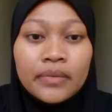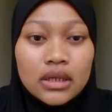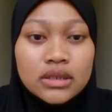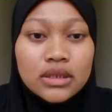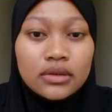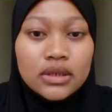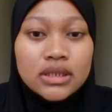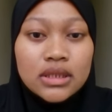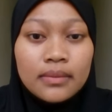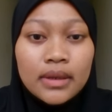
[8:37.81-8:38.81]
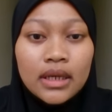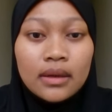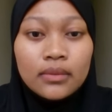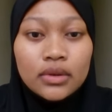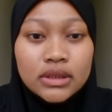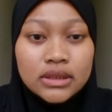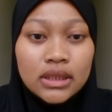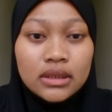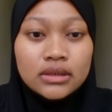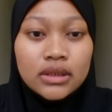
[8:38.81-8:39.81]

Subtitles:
As your design becomes more detailed,